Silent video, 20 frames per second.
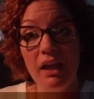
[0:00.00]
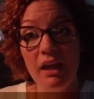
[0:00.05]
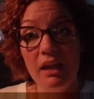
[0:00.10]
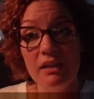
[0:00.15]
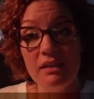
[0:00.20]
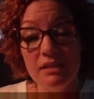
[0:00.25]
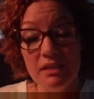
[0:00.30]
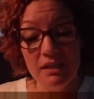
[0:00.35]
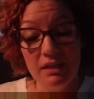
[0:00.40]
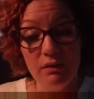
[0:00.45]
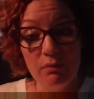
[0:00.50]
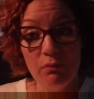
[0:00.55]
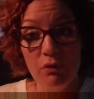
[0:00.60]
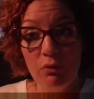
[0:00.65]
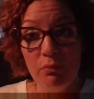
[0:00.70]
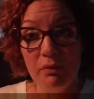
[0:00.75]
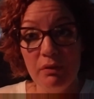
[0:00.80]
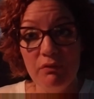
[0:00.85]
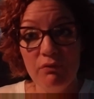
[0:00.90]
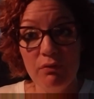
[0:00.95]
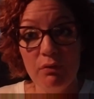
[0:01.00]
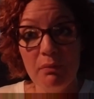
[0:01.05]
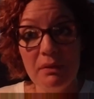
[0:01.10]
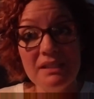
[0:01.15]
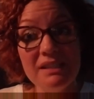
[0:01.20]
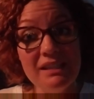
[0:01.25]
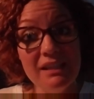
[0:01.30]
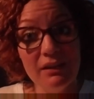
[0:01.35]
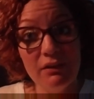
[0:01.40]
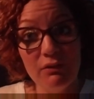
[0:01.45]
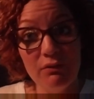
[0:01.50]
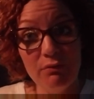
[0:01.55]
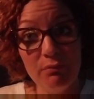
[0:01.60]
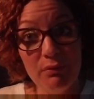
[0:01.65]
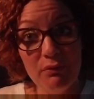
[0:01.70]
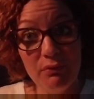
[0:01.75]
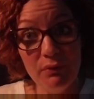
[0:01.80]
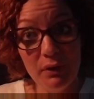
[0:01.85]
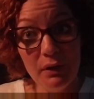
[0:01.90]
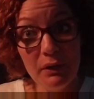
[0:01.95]
and take a moment for myself
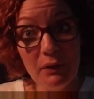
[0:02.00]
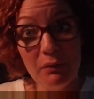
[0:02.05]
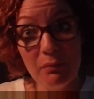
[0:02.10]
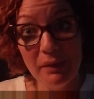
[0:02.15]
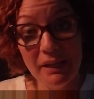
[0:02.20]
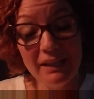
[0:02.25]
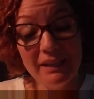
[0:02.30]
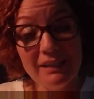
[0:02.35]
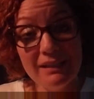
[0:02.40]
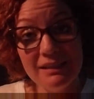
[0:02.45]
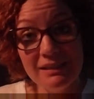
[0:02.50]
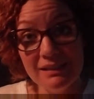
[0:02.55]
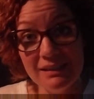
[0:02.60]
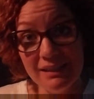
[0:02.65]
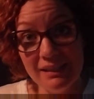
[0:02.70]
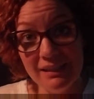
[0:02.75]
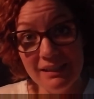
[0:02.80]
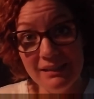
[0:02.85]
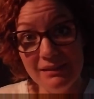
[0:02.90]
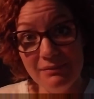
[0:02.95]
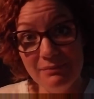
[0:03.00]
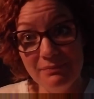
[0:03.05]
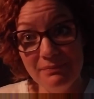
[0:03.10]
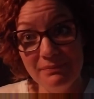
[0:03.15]
before I go back inside.